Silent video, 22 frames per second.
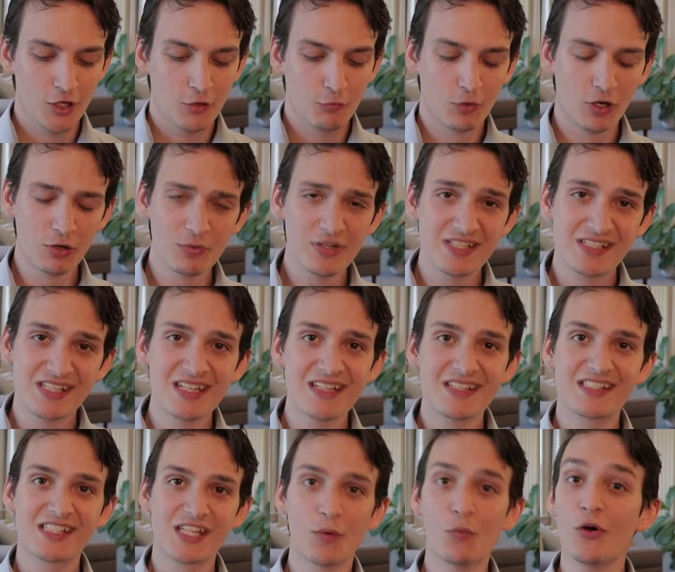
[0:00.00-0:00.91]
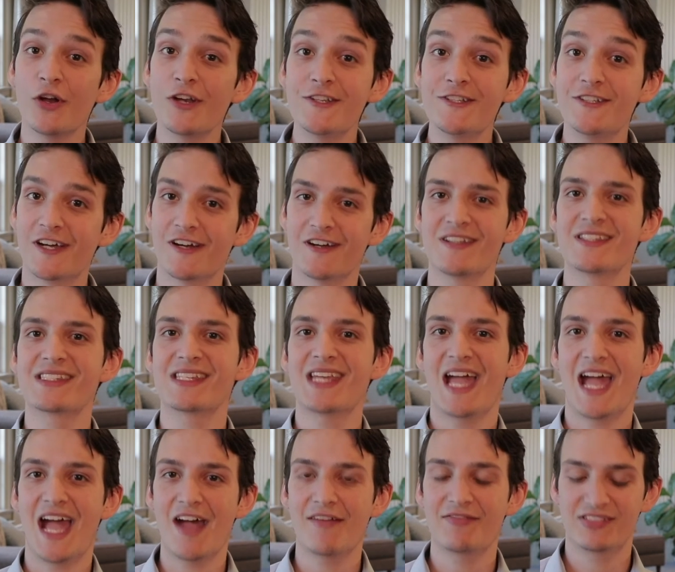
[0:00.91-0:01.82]
When we sin, someone does
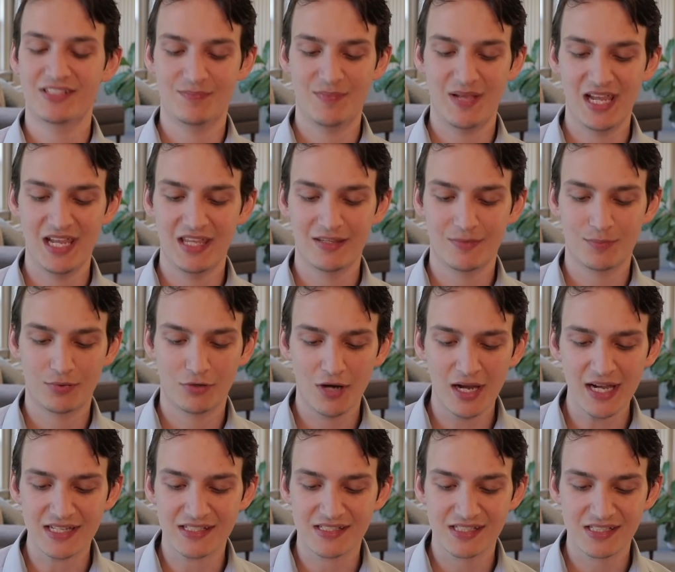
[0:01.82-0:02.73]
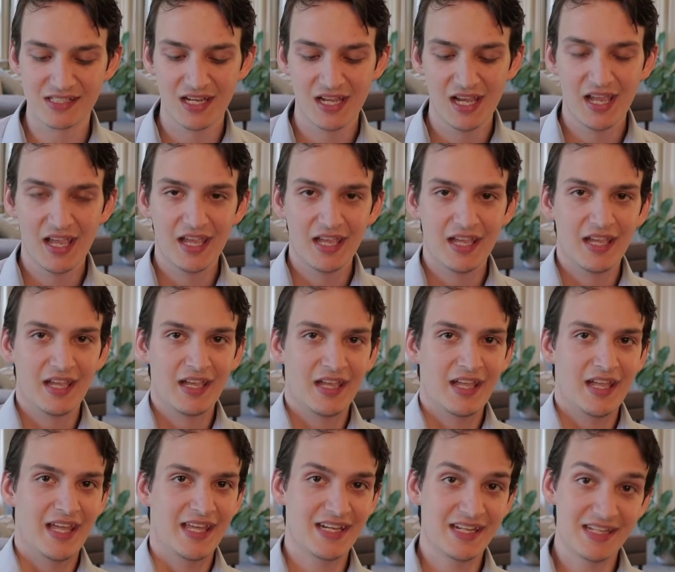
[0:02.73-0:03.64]
have to pay the price.
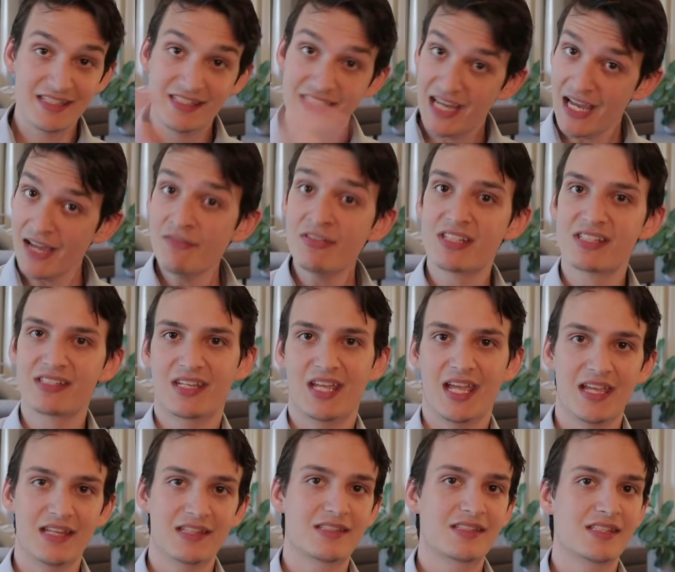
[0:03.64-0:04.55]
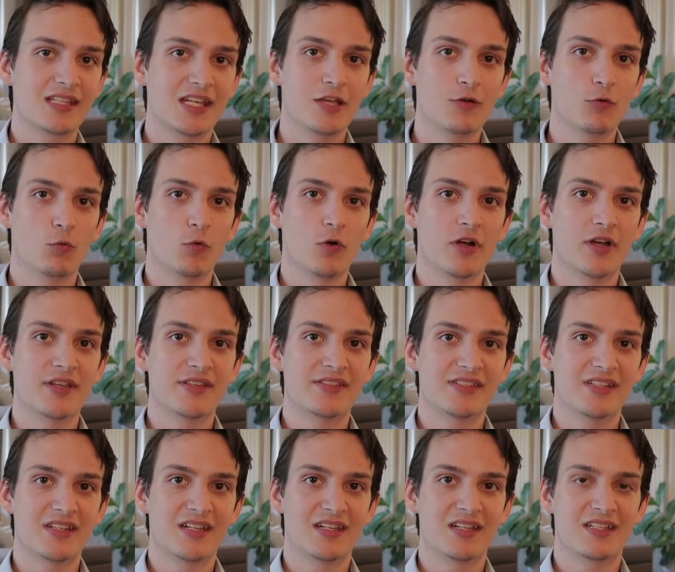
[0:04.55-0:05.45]
And in David's case, it
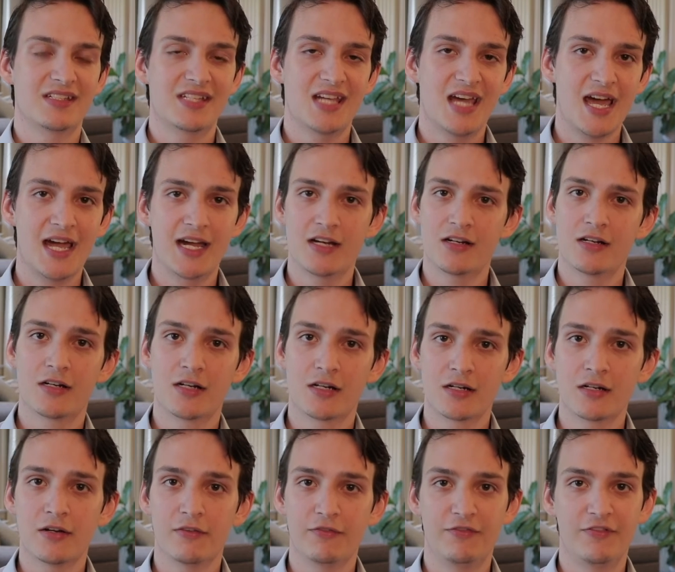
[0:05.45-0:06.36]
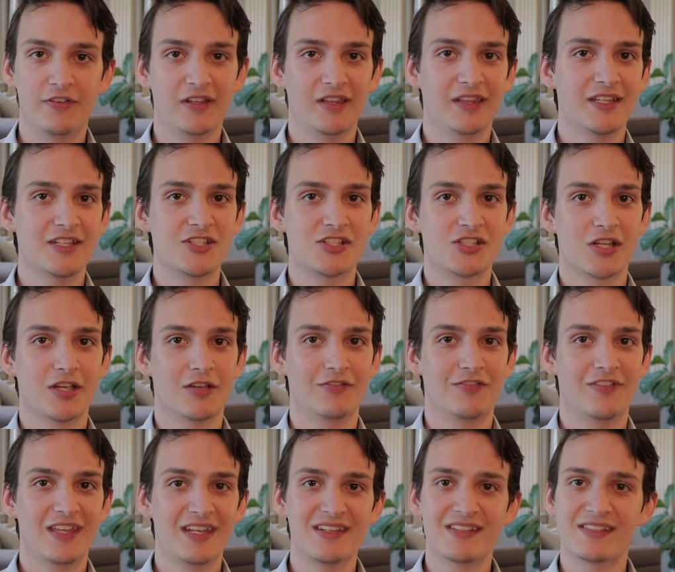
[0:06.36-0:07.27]
was an entire village
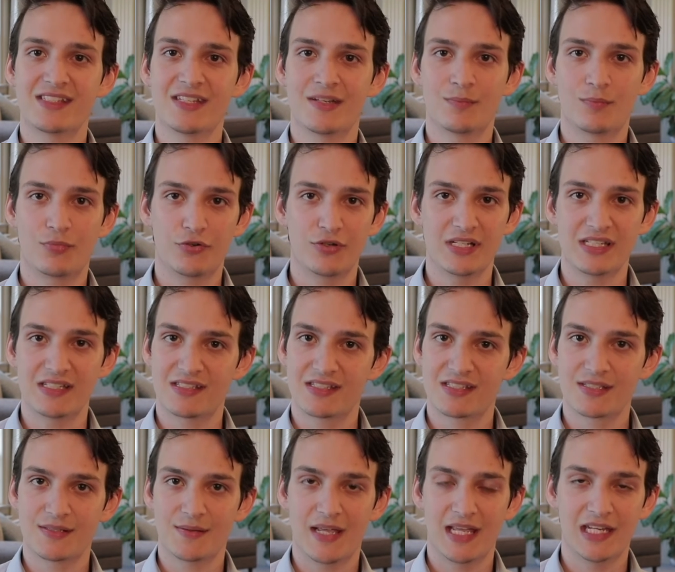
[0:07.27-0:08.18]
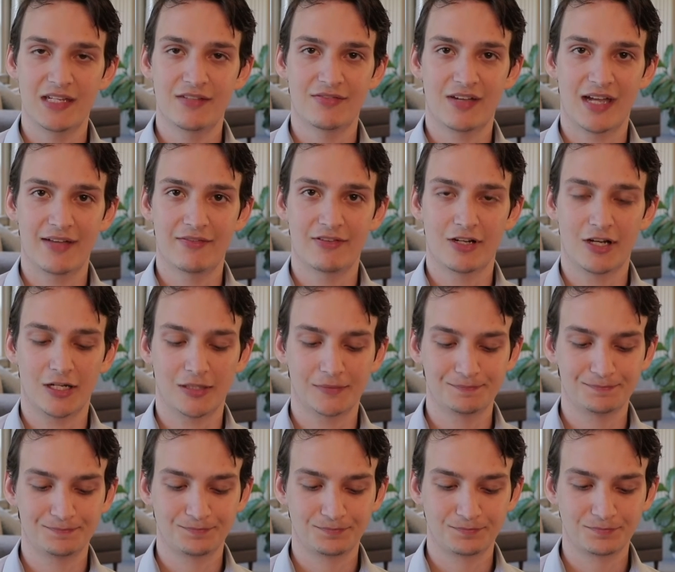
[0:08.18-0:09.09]
of innocent priests, 85 in all.